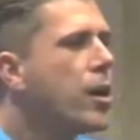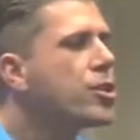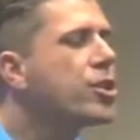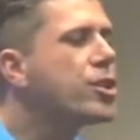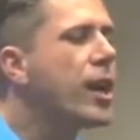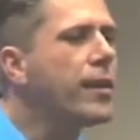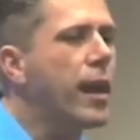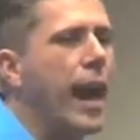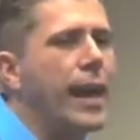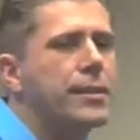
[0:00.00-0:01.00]

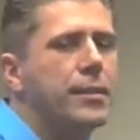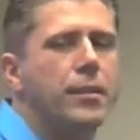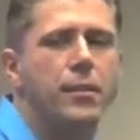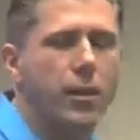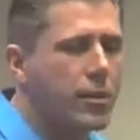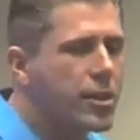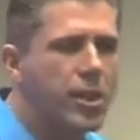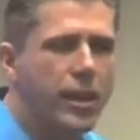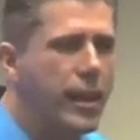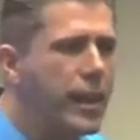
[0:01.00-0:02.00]
Sunlight, not
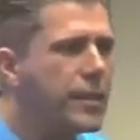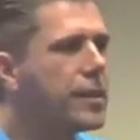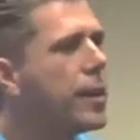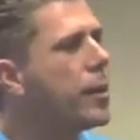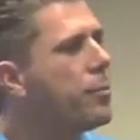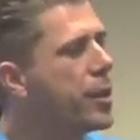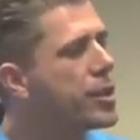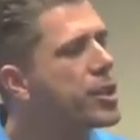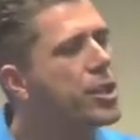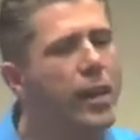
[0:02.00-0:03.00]
sun heat,
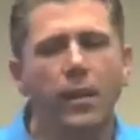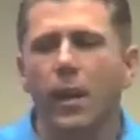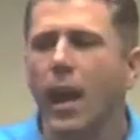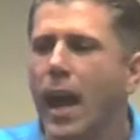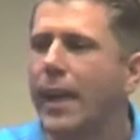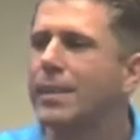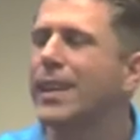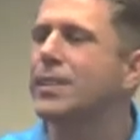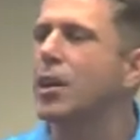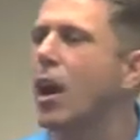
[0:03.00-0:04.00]
but sunlight
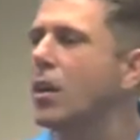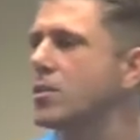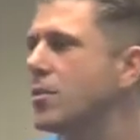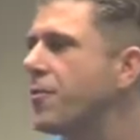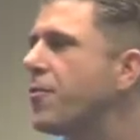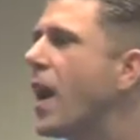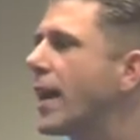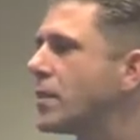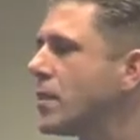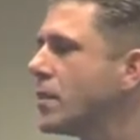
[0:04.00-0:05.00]
is also
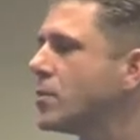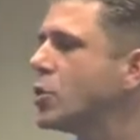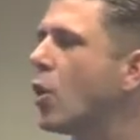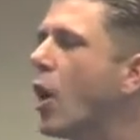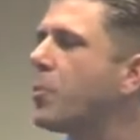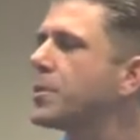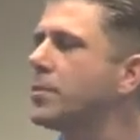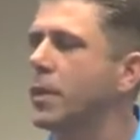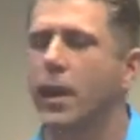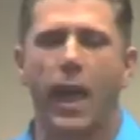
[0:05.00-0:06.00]
vital to
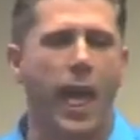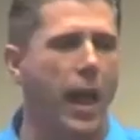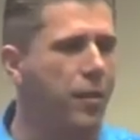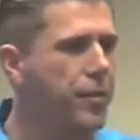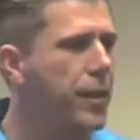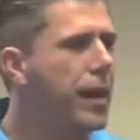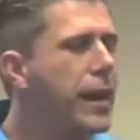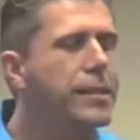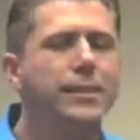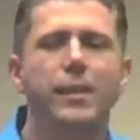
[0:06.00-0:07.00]
optimal health.
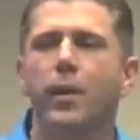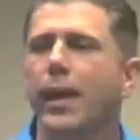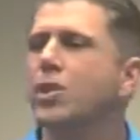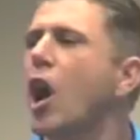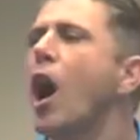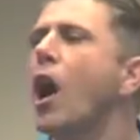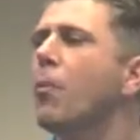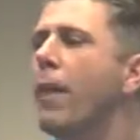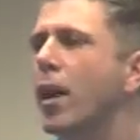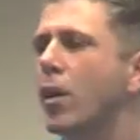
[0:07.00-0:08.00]
It stimulates
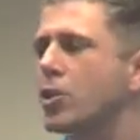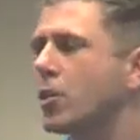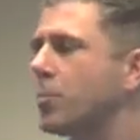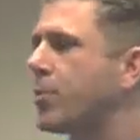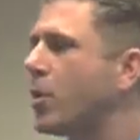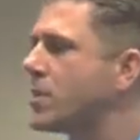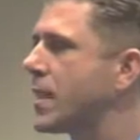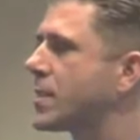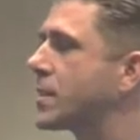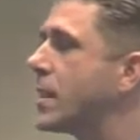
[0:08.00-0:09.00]
all biological
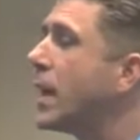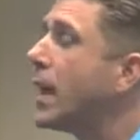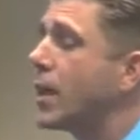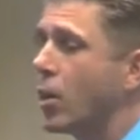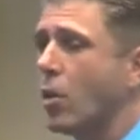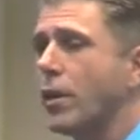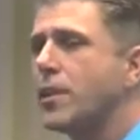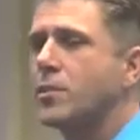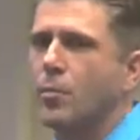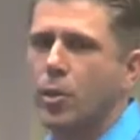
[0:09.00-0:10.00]
processes
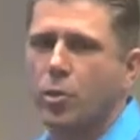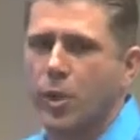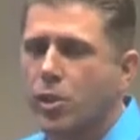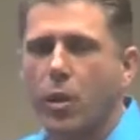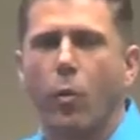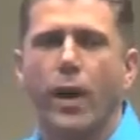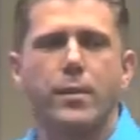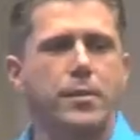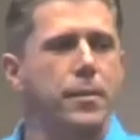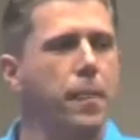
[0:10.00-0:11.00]
including some nutritional
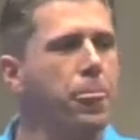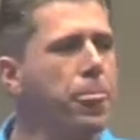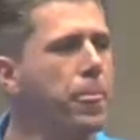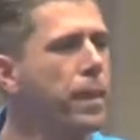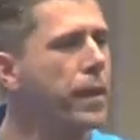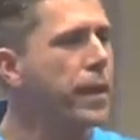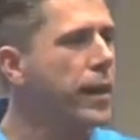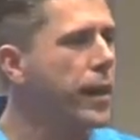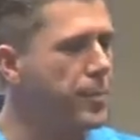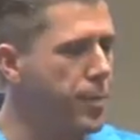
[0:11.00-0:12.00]
ones.
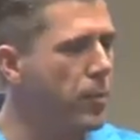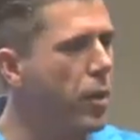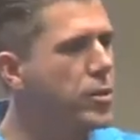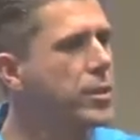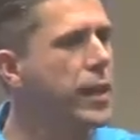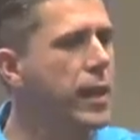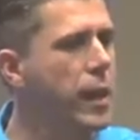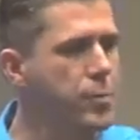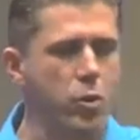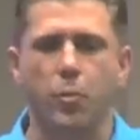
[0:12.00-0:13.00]
It promotes the
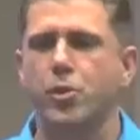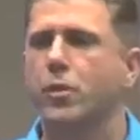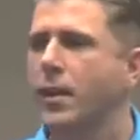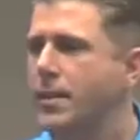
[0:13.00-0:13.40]
absorption or